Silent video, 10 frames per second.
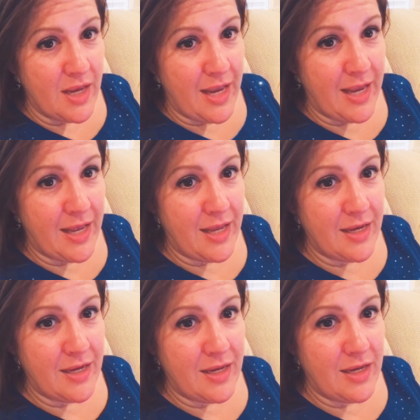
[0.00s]

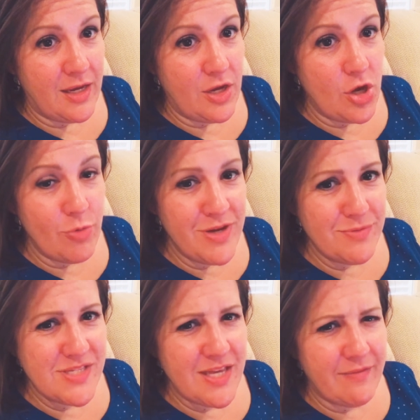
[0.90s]
And nobody
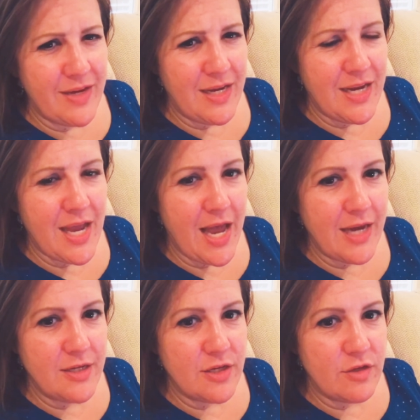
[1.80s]
was given any
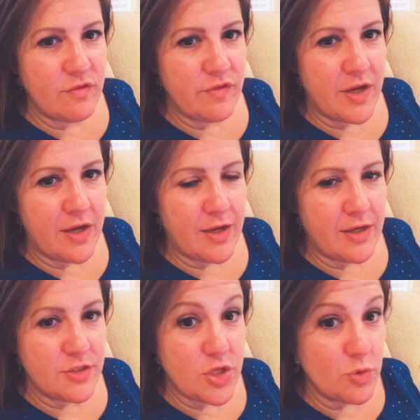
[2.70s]
kind of
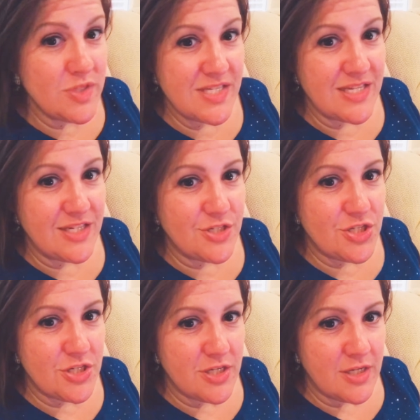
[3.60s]

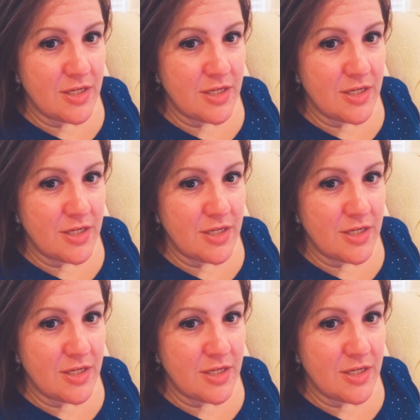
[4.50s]
dosage.